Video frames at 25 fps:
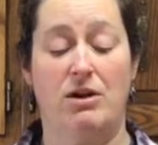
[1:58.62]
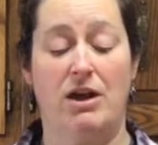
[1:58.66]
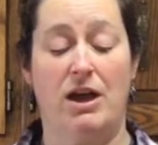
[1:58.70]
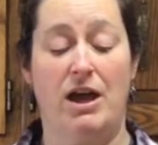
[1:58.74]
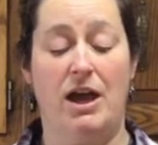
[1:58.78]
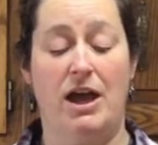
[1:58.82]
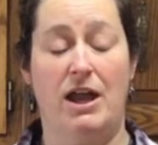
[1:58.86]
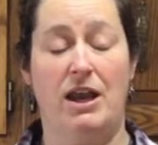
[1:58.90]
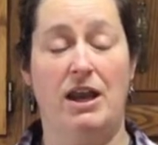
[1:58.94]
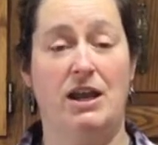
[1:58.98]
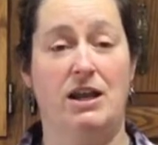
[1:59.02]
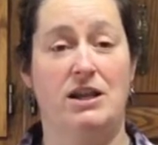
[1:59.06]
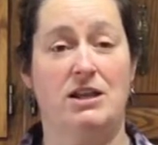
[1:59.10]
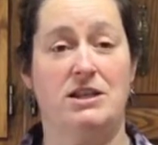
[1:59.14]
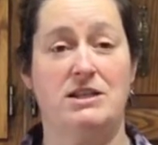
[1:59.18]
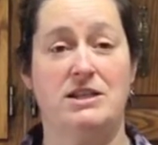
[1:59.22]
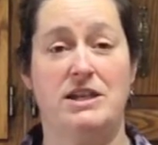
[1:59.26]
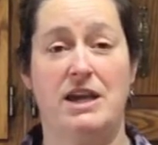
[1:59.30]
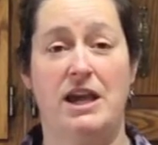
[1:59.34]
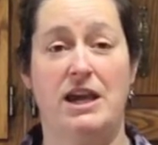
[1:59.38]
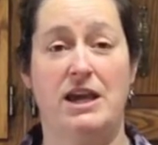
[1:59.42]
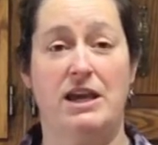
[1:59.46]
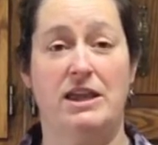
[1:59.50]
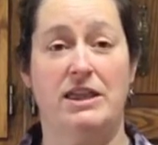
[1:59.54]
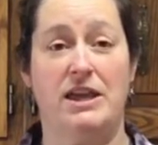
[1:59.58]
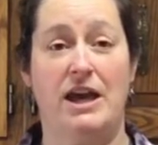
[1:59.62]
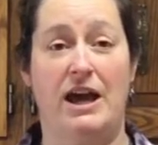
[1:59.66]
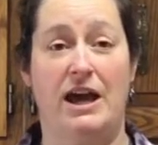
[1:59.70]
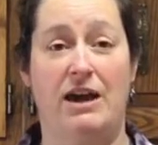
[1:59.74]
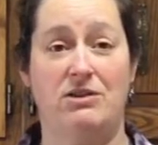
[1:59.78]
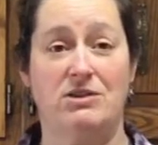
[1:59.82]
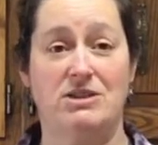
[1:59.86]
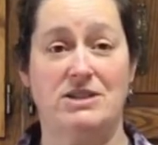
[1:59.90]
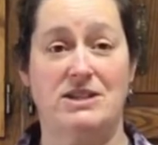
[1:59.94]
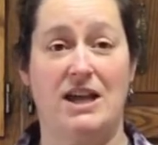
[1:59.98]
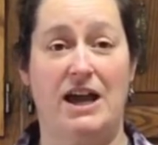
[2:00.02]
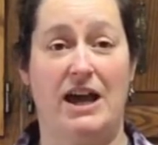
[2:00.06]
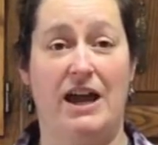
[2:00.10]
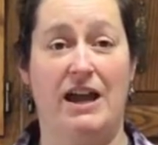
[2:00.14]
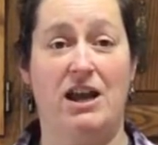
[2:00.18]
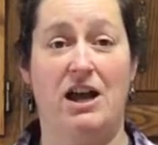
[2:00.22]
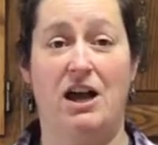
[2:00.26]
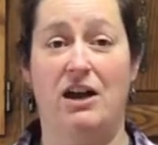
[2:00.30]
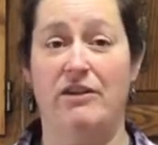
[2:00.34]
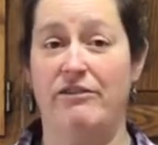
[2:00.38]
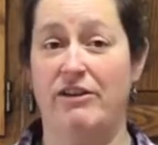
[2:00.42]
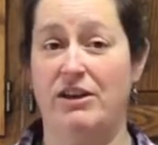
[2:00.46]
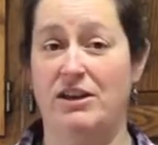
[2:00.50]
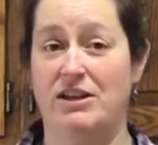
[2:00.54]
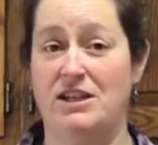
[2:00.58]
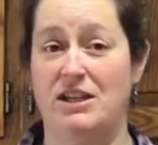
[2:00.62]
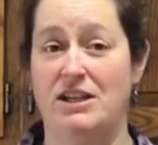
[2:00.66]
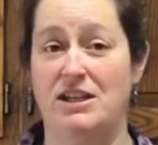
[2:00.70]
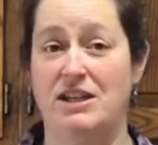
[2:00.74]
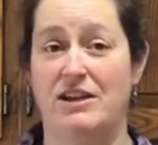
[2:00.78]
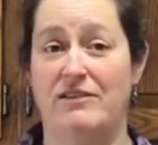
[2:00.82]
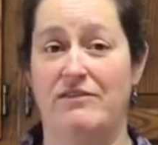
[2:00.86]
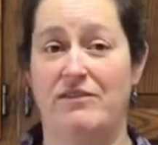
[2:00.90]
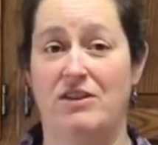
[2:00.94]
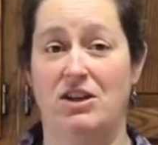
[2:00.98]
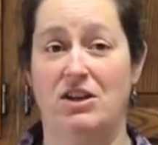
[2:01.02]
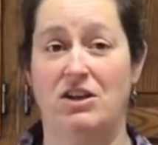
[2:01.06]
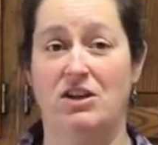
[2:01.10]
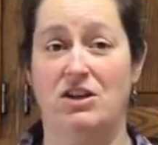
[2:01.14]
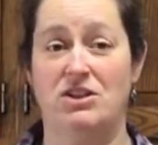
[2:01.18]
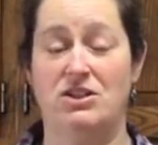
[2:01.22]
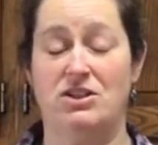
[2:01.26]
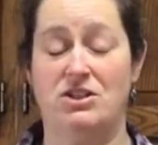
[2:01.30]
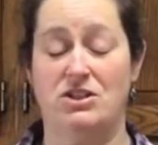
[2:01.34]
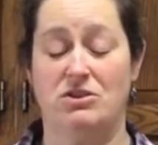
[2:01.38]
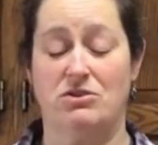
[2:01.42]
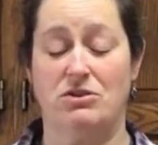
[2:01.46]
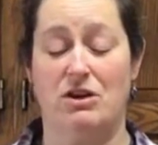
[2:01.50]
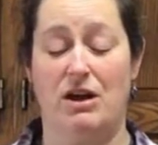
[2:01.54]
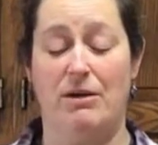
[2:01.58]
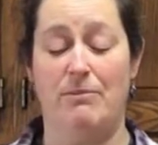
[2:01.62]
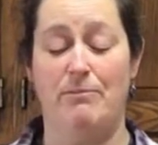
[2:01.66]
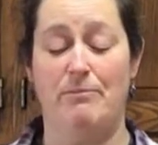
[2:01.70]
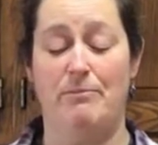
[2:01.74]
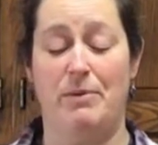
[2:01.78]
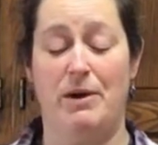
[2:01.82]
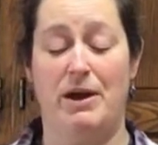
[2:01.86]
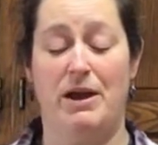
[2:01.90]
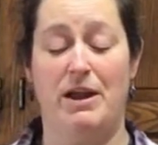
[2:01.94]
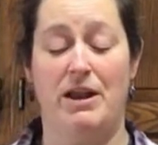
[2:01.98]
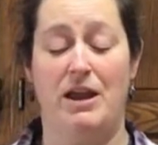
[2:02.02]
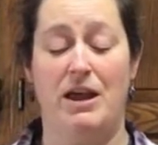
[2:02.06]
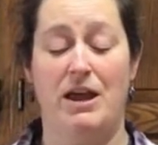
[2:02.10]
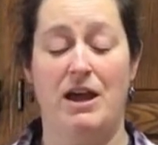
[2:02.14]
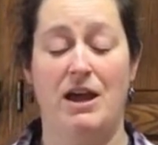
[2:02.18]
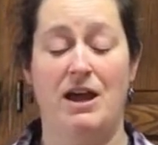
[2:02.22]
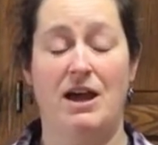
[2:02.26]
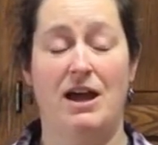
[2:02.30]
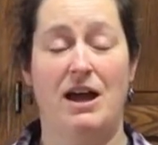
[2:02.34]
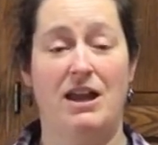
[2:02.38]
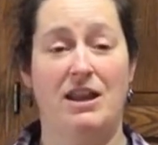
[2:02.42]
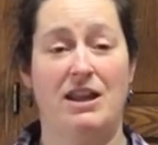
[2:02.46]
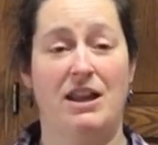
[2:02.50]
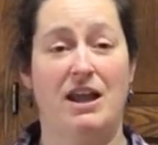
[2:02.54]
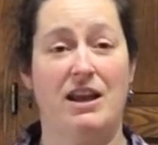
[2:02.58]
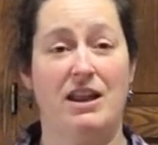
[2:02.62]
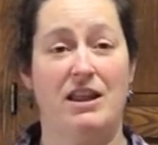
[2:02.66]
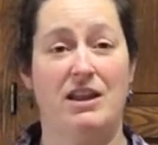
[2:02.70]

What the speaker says: ahead and take the outside off. I did give it a good scrub, but a lot